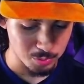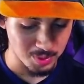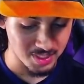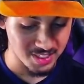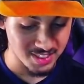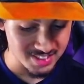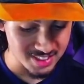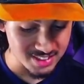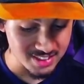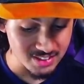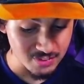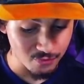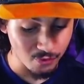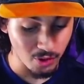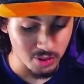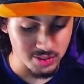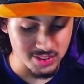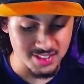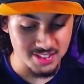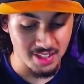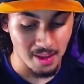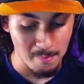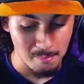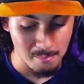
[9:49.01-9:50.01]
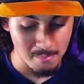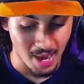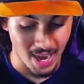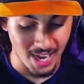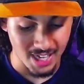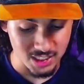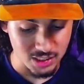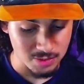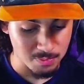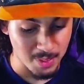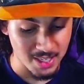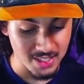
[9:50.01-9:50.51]
but this is versus a
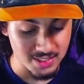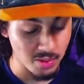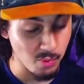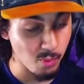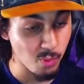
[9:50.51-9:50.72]
max base,